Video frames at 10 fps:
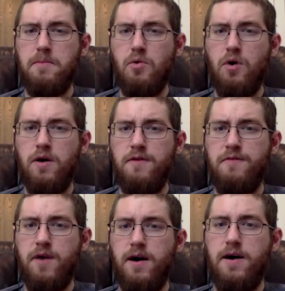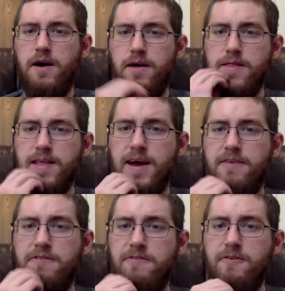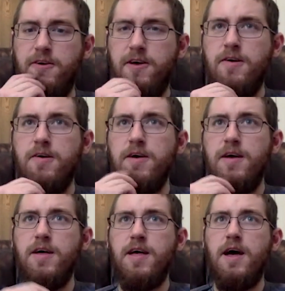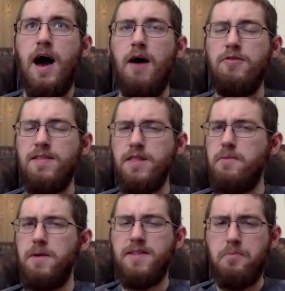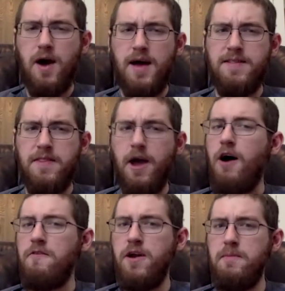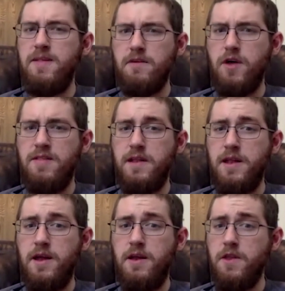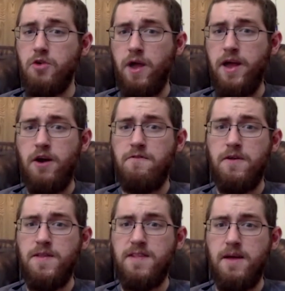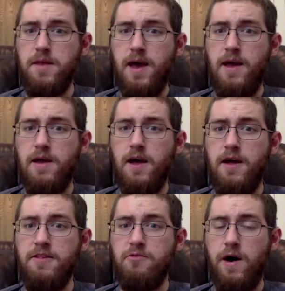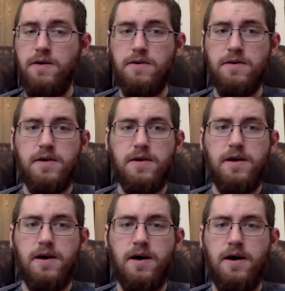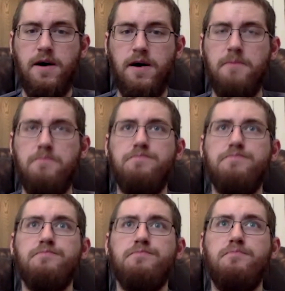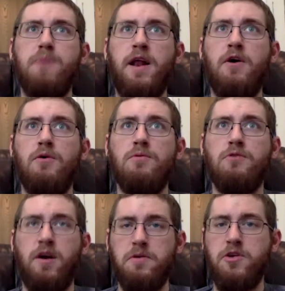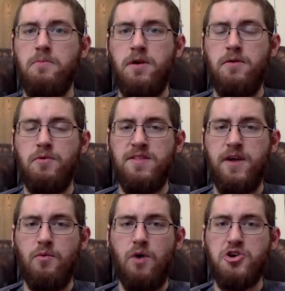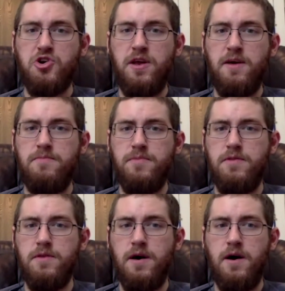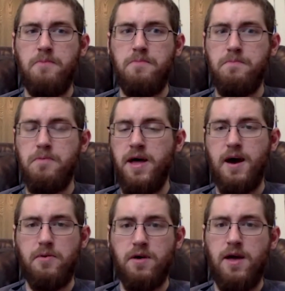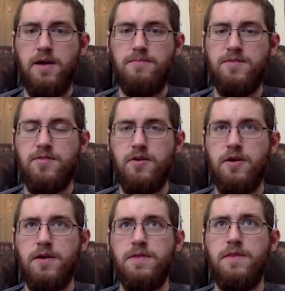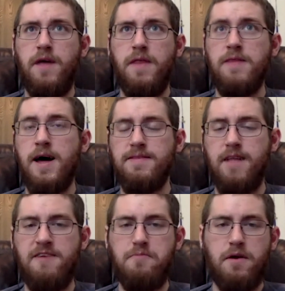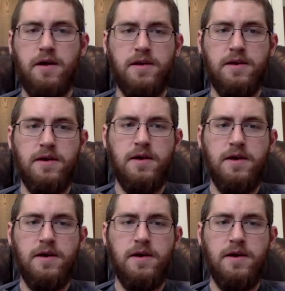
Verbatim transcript: bit more of uh, kind of. I was a little bit surprised that they offered him as early as they did, and then Creighton offered the same day uh, as well. Um, I know Greg McDermott was there watching him uh, play a couple of games during that, that last live period.